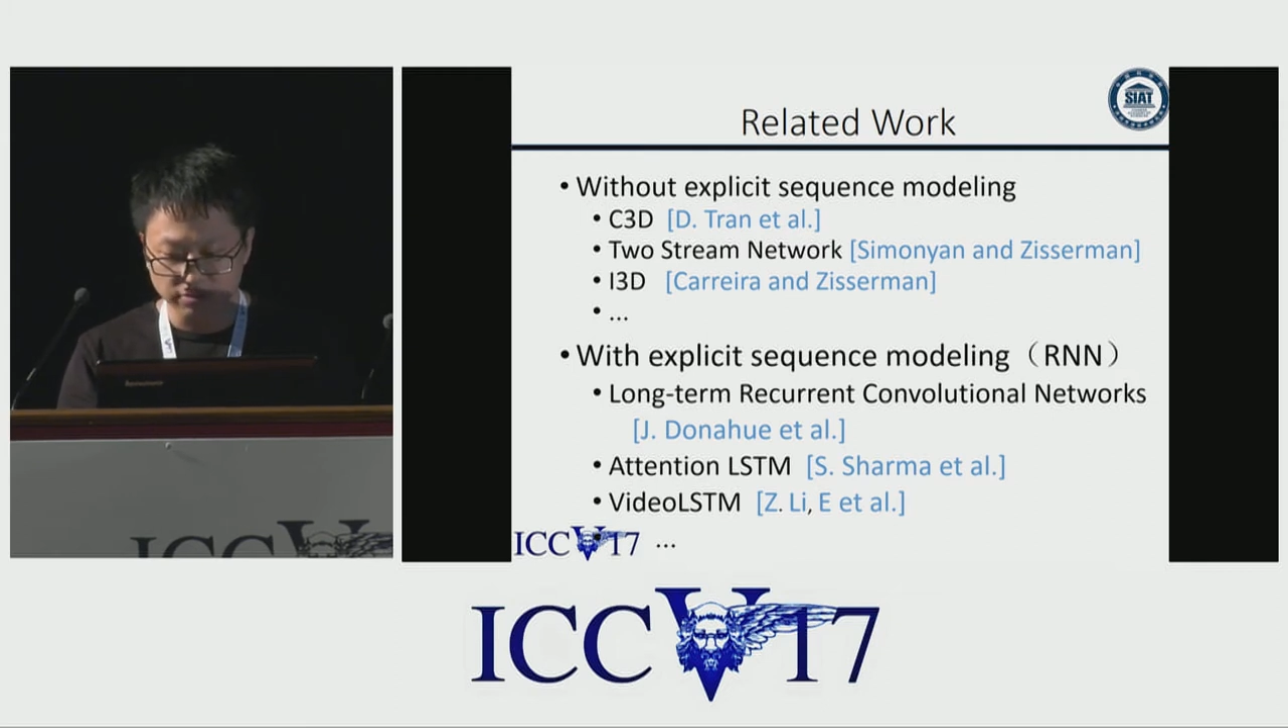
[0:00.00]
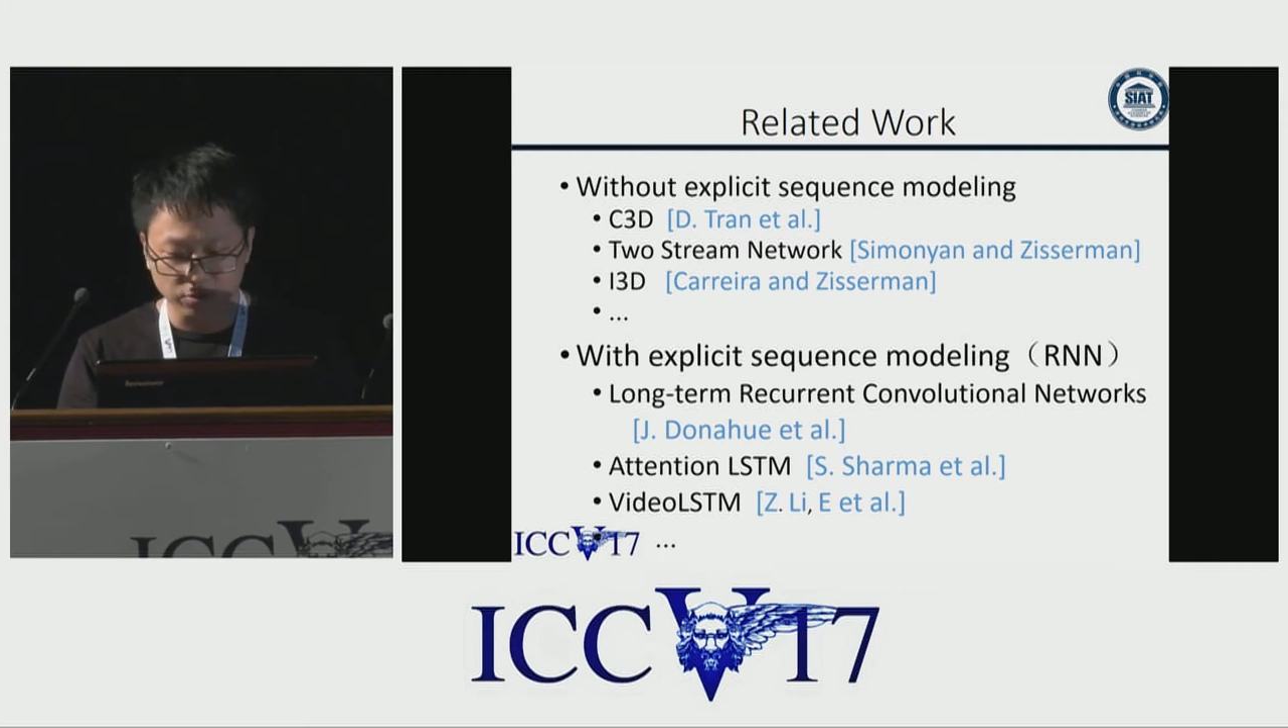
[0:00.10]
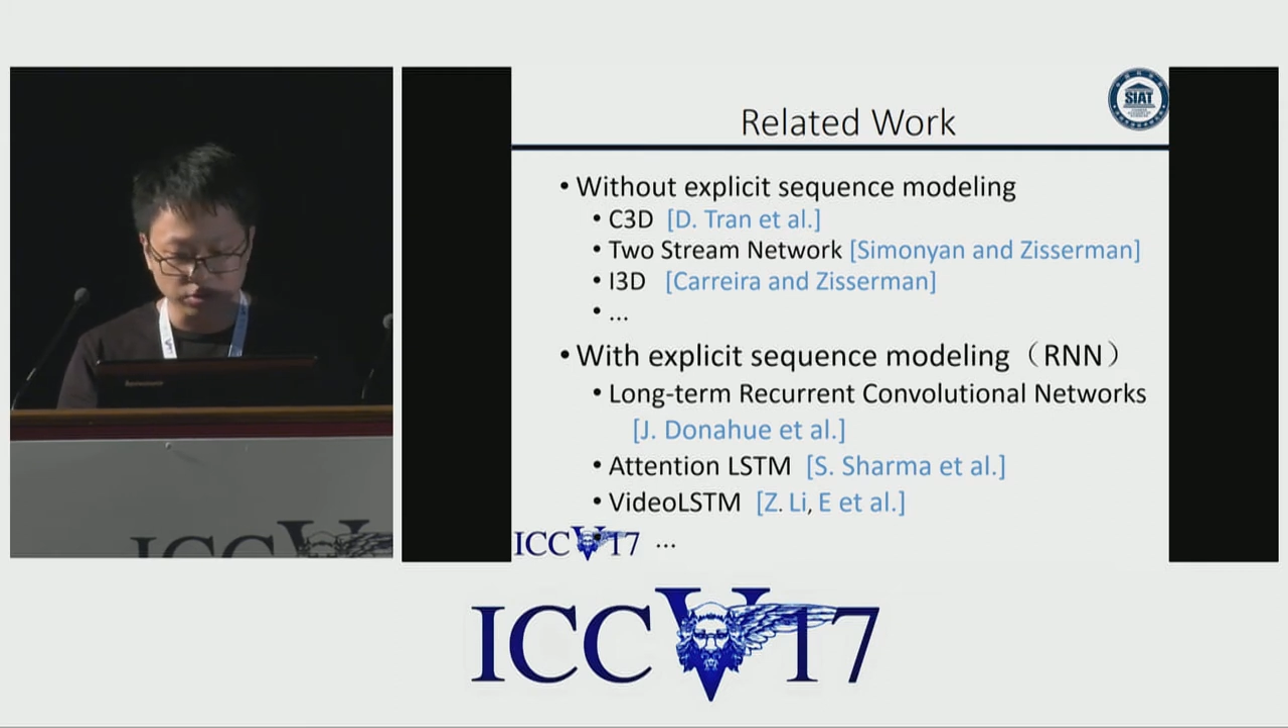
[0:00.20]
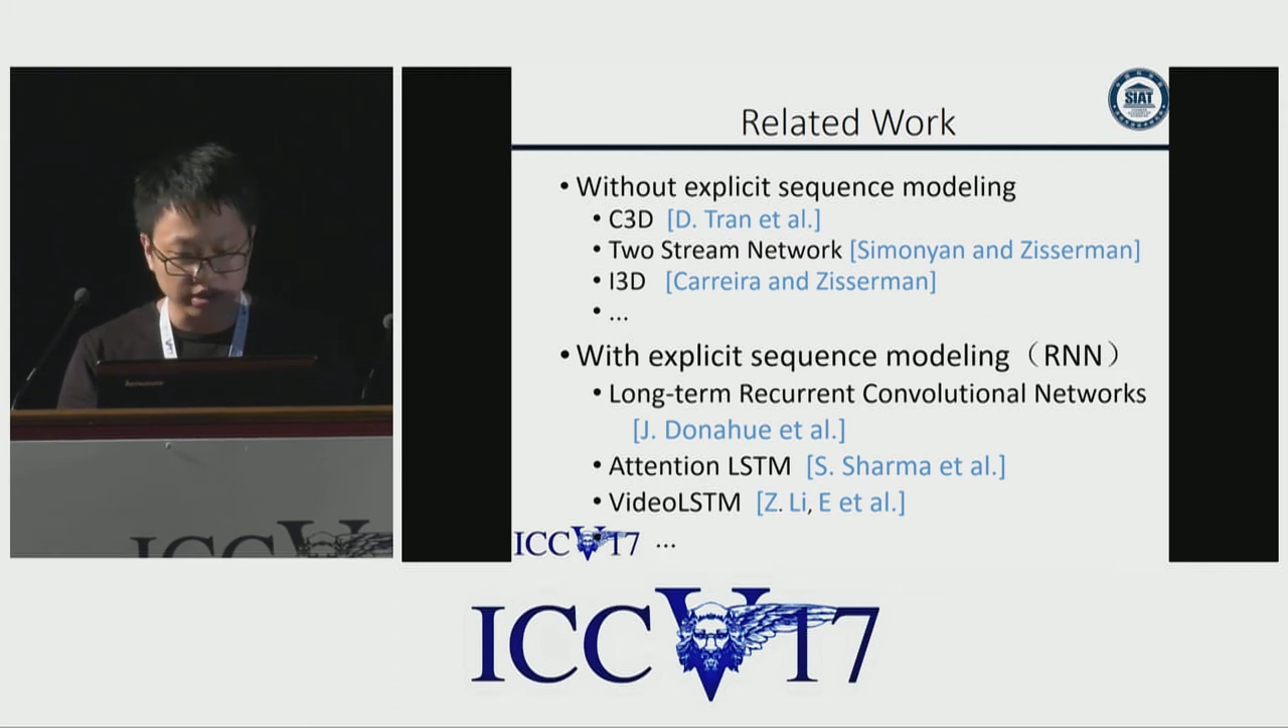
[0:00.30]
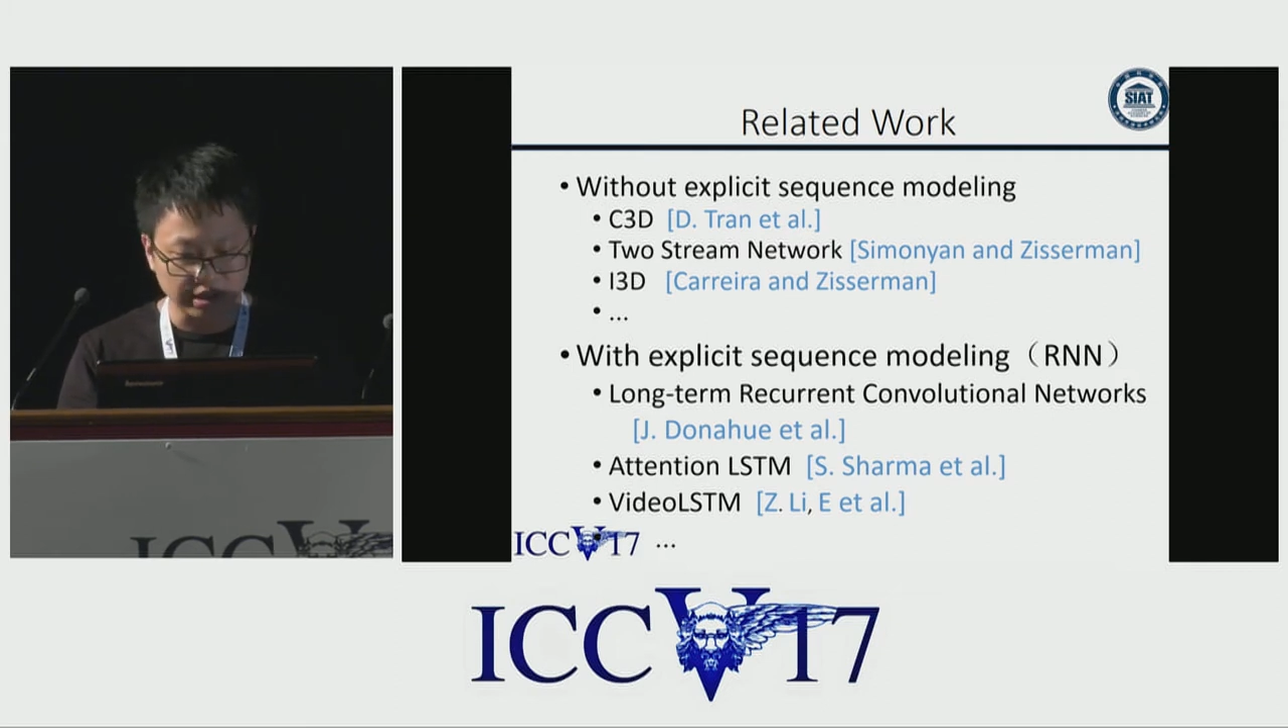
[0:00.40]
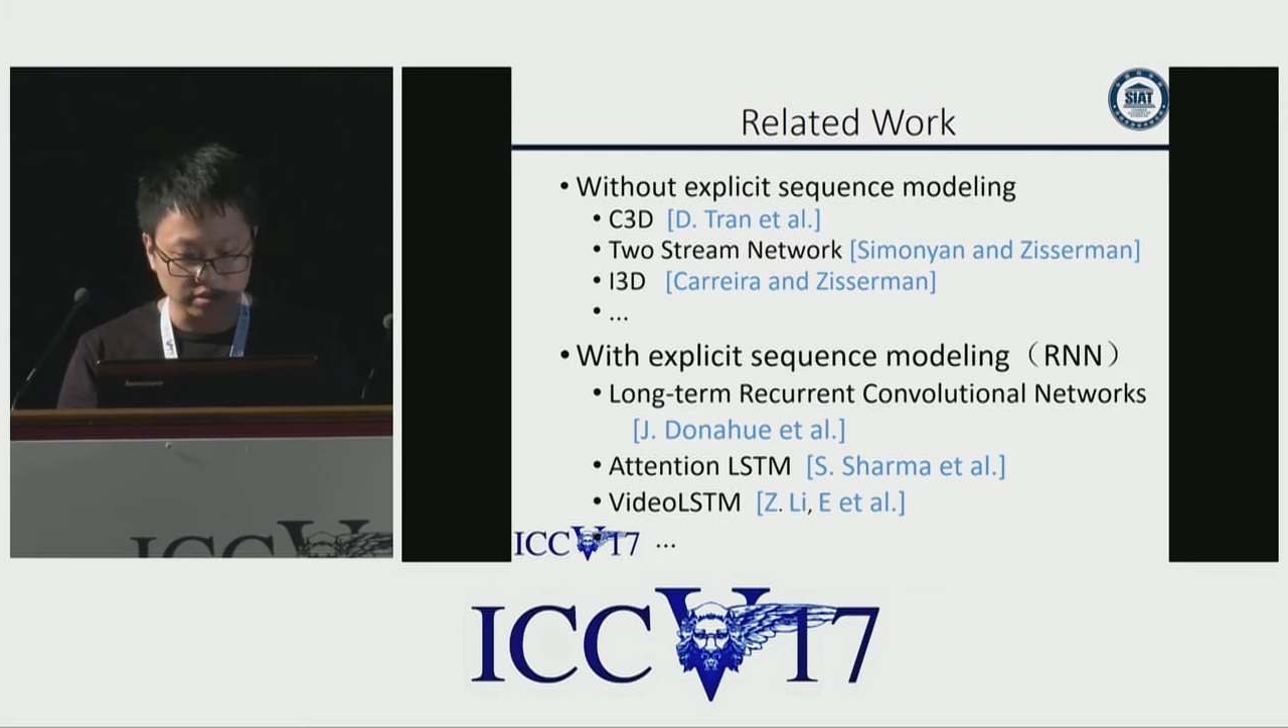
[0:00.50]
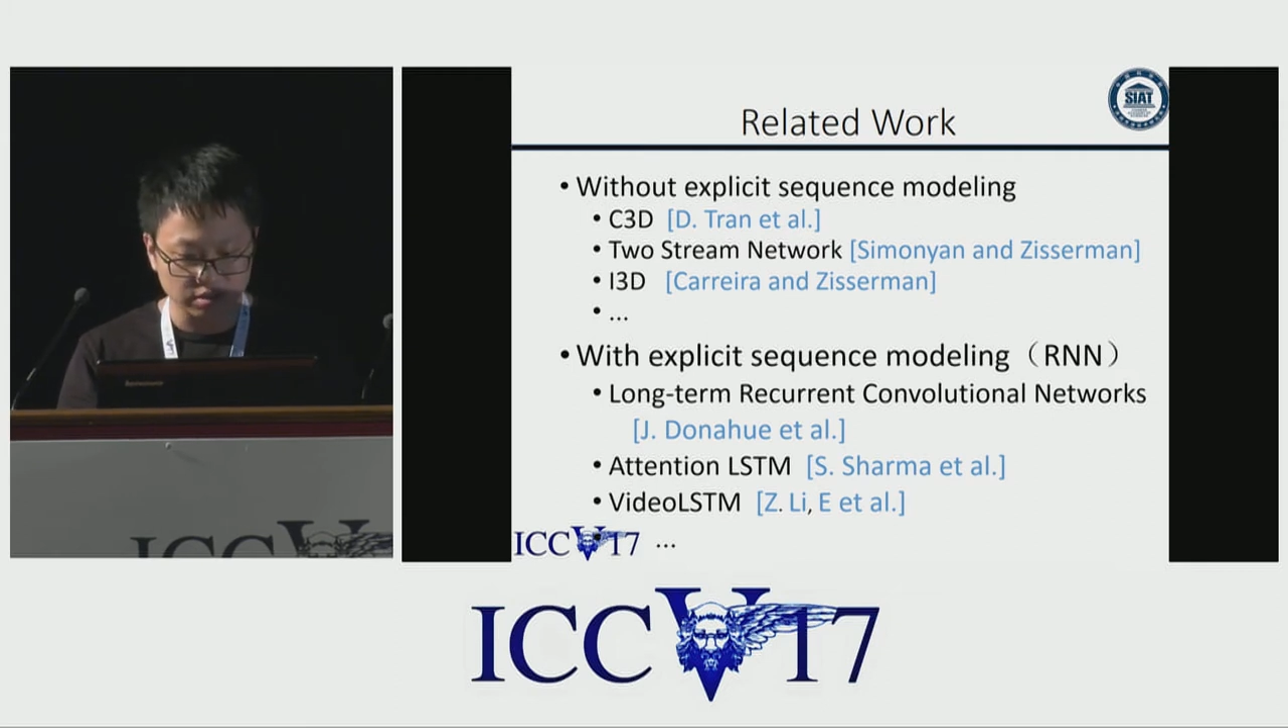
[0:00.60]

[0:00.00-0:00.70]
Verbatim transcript: for the task.